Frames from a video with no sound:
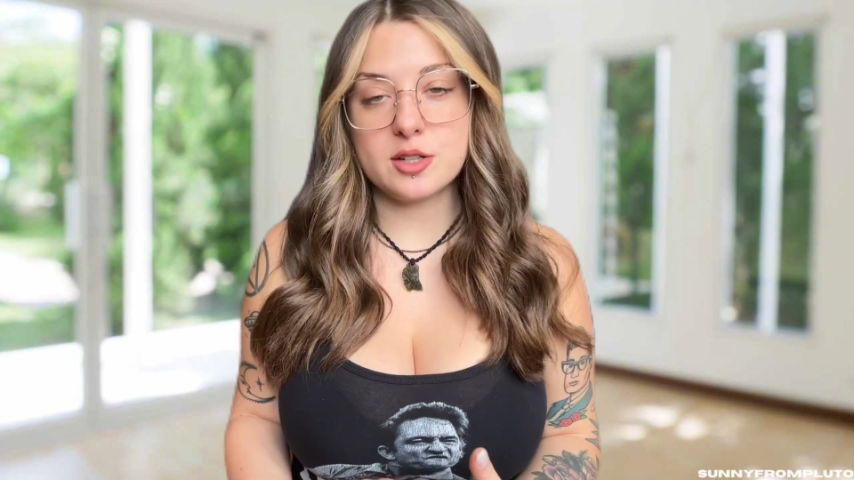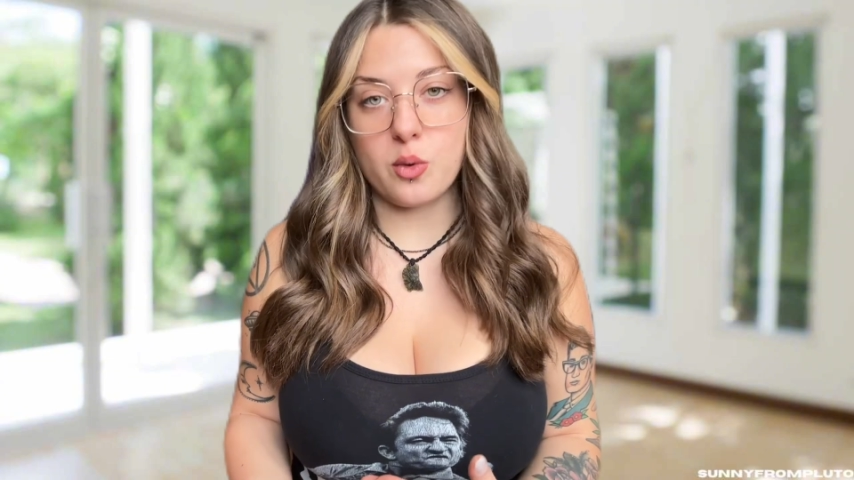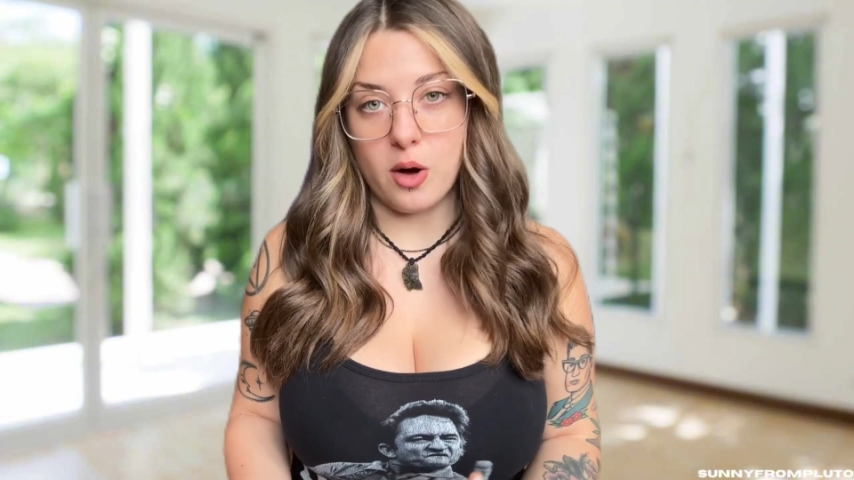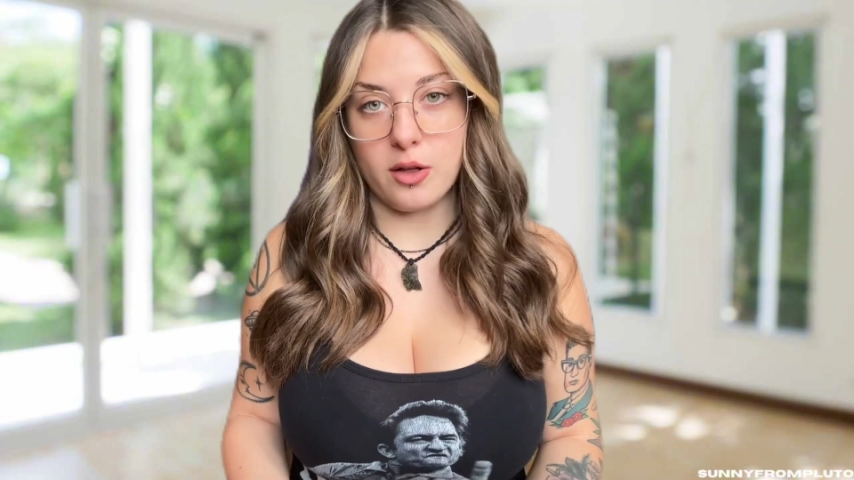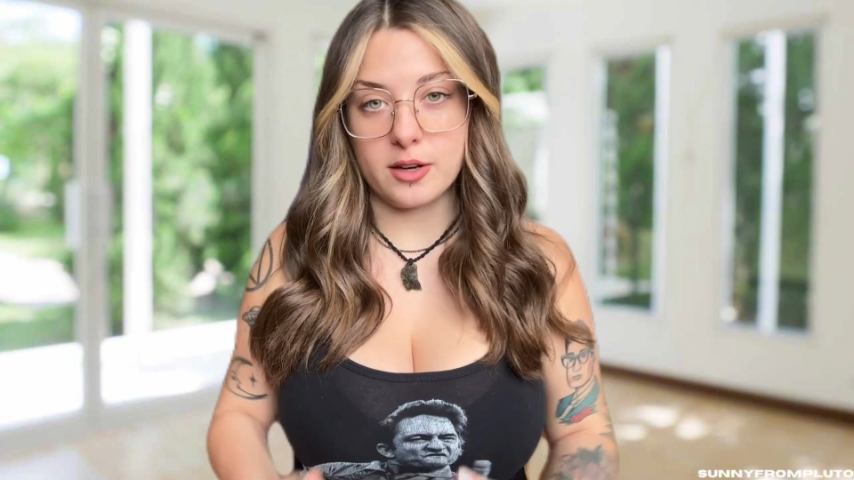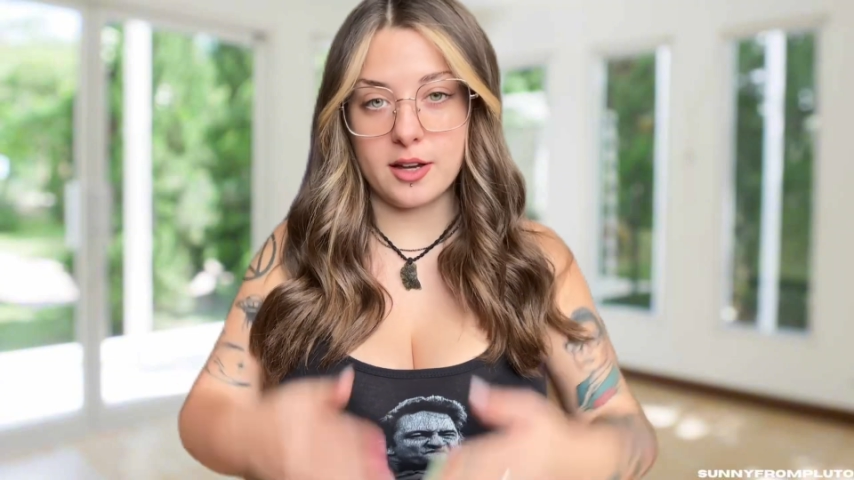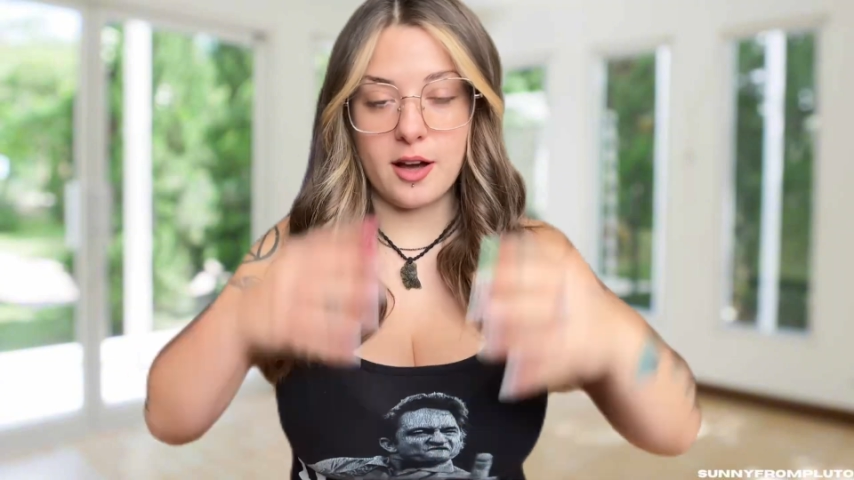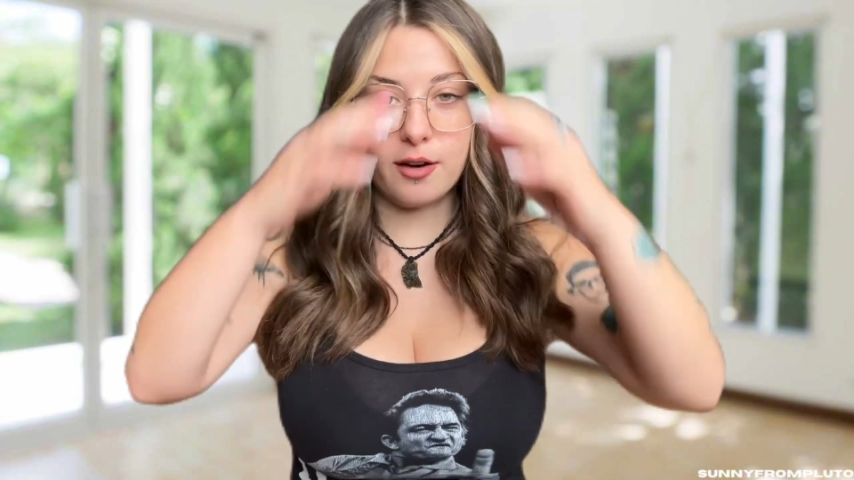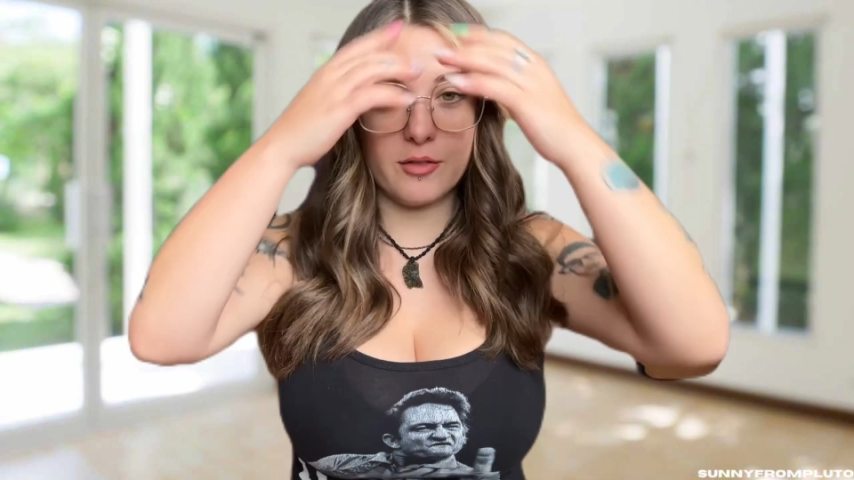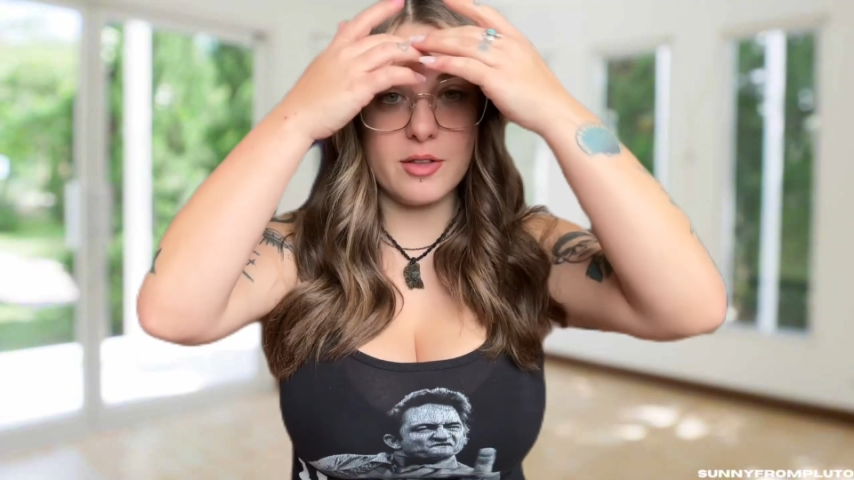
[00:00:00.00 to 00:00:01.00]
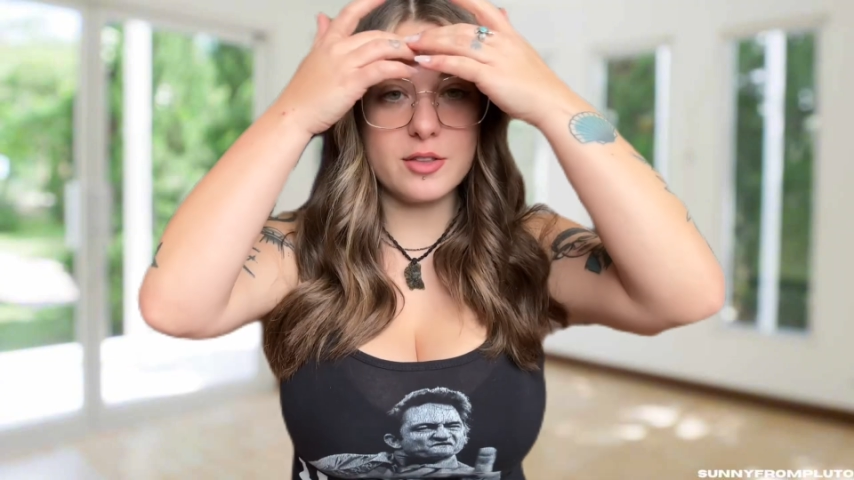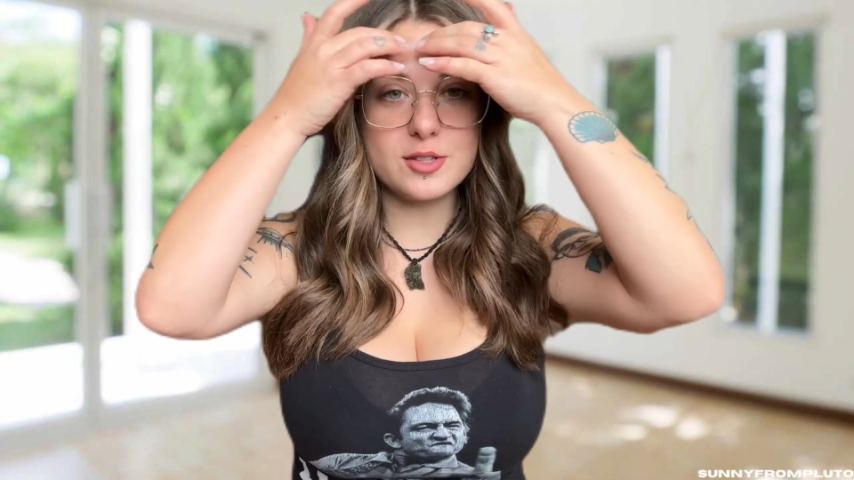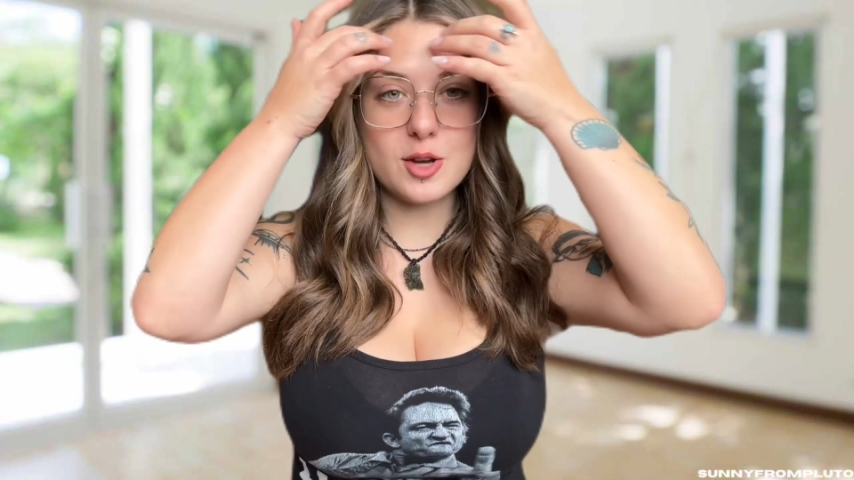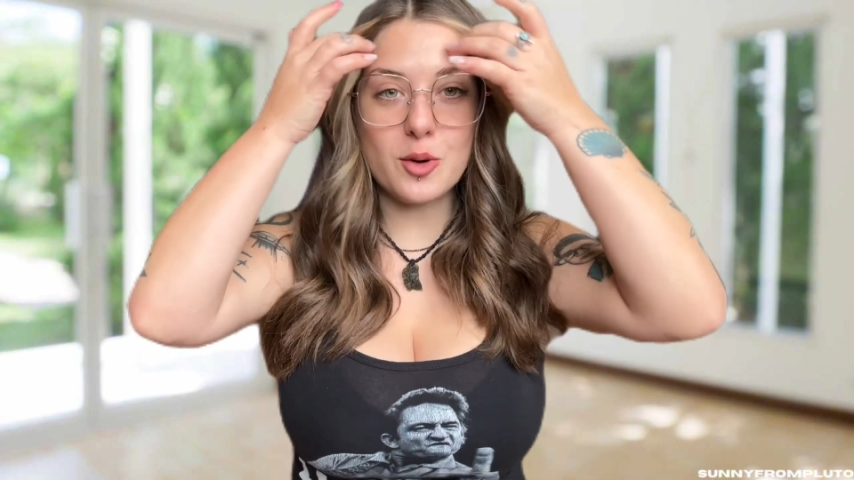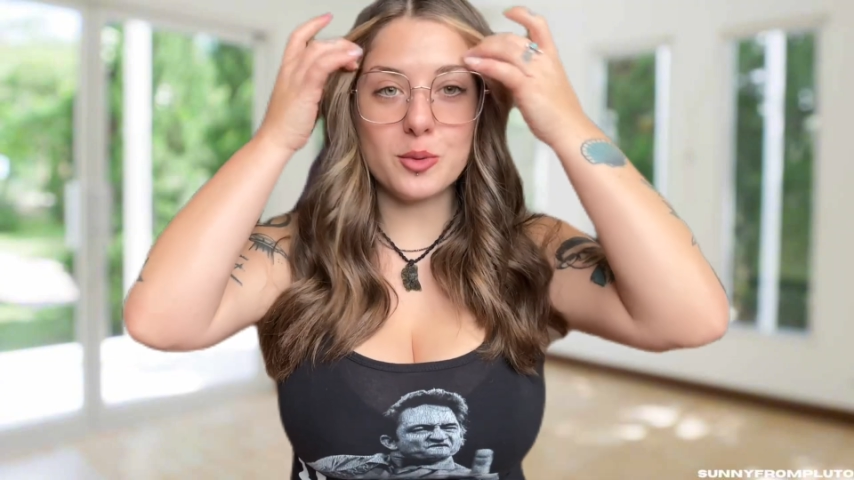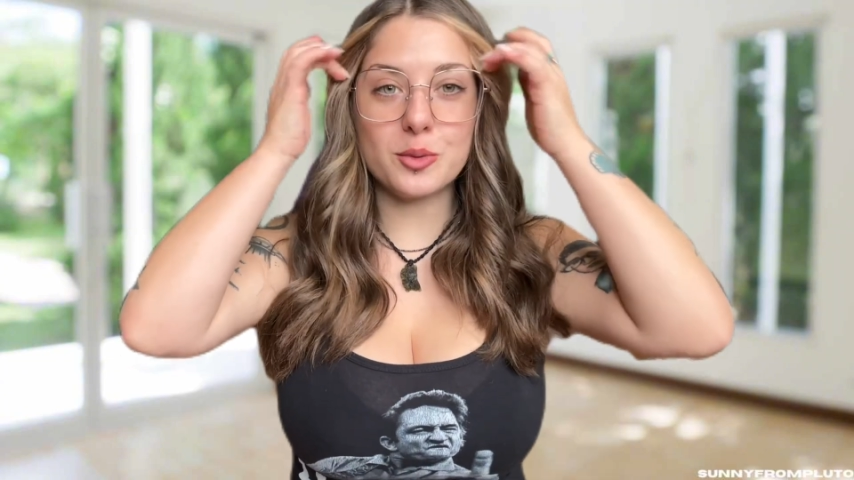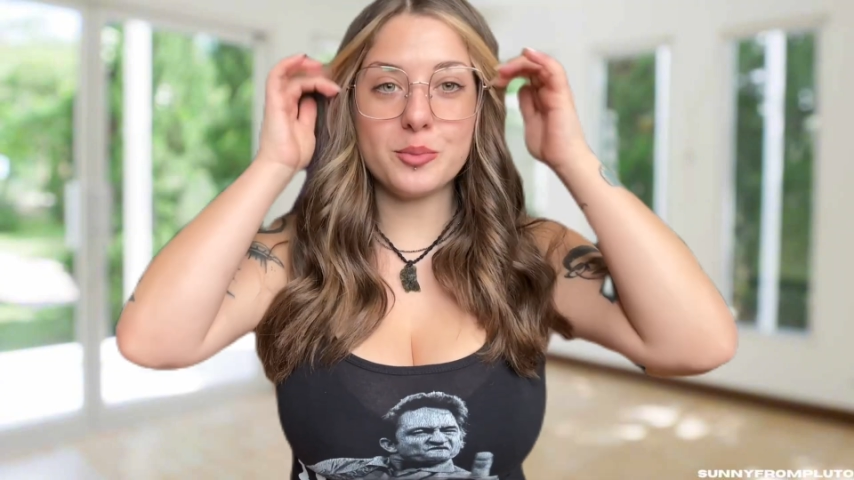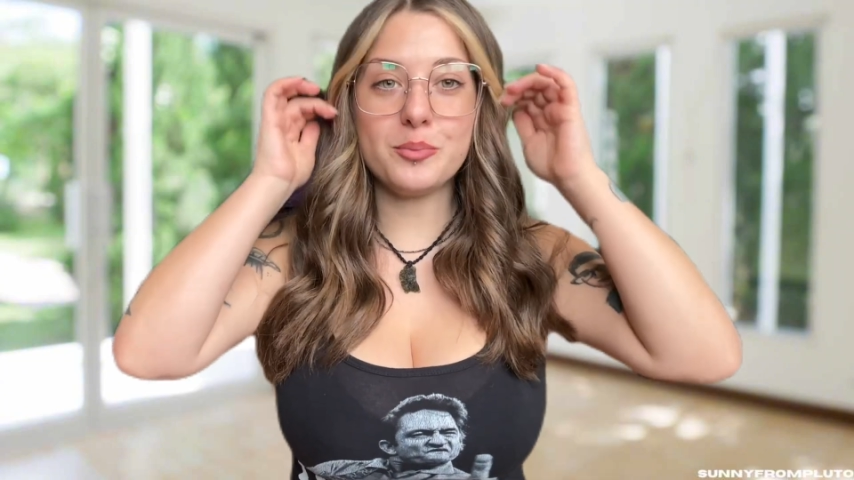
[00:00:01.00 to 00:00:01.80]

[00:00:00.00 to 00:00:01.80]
quality of the stone.